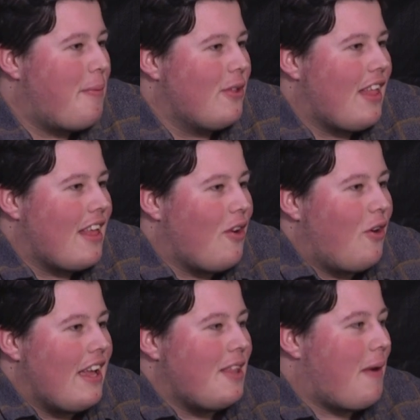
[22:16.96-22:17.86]
Yeah, but
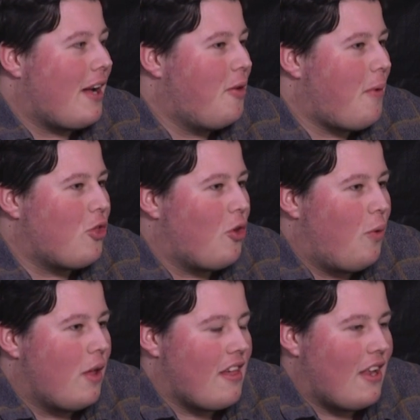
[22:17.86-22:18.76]
in the back of your mind,
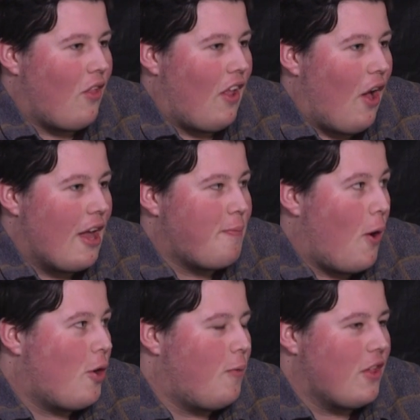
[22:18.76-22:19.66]
you're always sitting on there like, it's
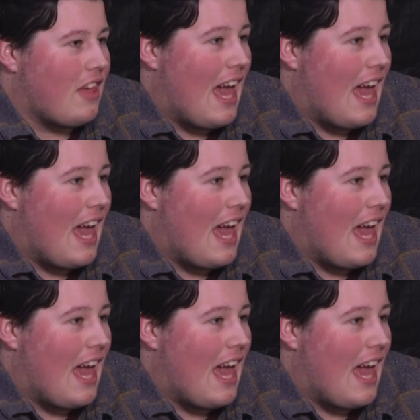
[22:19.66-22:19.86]
broken